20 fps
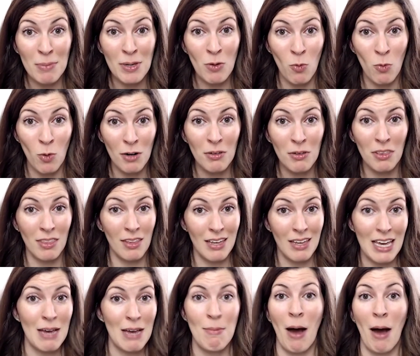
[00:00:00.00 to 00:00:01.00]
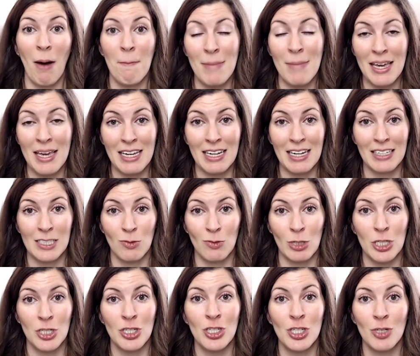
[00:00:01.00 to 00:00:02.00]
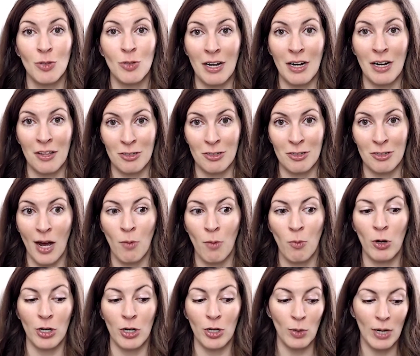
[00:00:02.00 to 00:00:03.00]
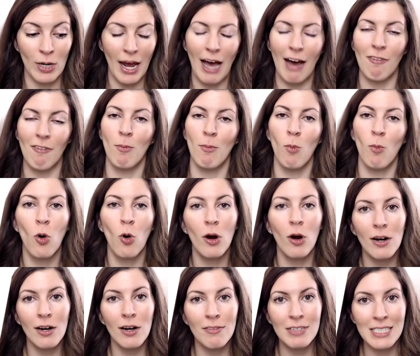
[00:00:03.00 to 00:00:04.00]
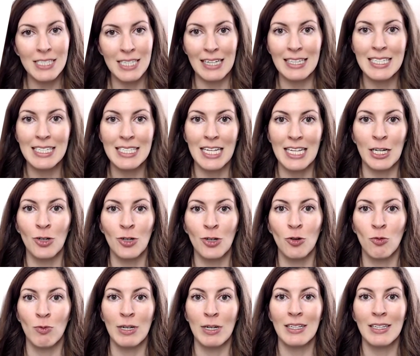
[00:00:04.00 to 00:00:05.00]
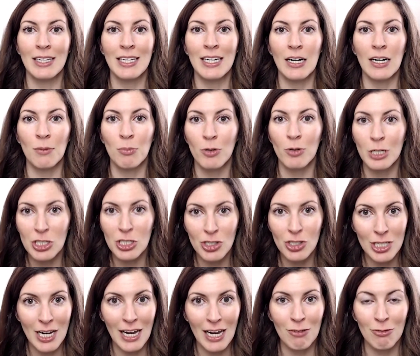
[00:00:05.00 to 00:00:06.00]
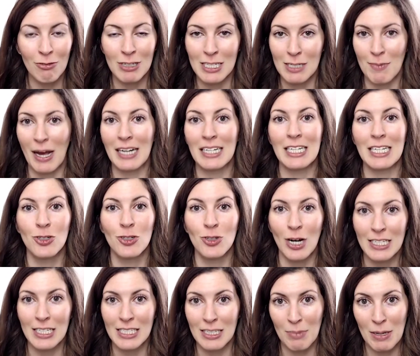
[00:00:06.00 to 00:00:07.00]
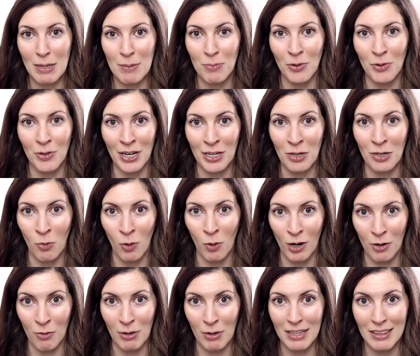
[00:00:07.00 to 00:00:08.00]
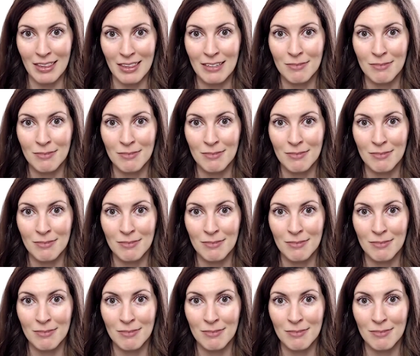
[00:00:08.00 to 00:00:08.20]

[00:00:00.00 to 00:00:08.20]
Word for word: be worth thinking about making a switch into another job where you would have more of a sense that you really appreciate, respect, and trust the people that you work with.